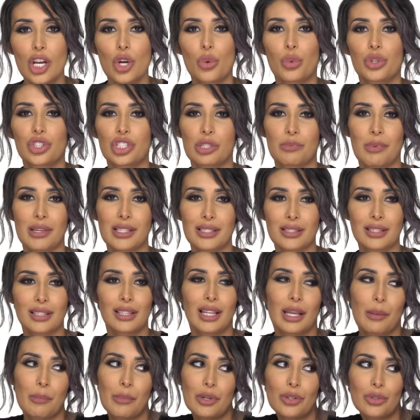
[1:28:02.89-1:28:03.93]
which is basically
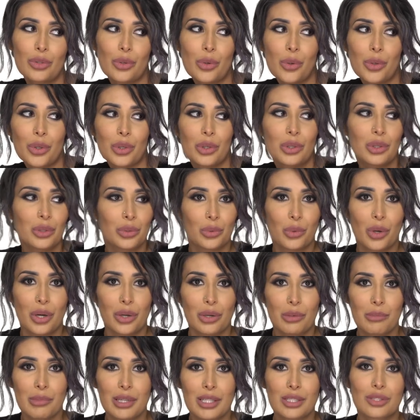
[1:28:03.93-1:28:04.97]
like mineral oil and
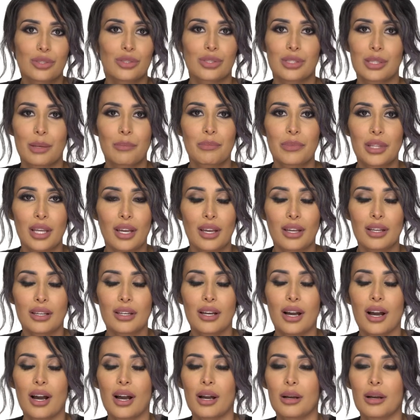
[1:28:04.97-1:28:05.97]
water mix or something.